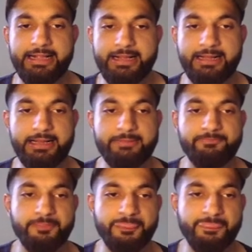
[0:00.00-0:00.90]

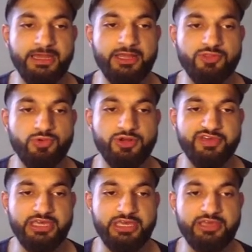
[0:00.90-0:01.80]
Um, another one
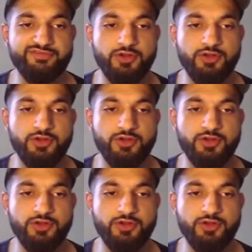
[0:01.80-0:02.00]
over here,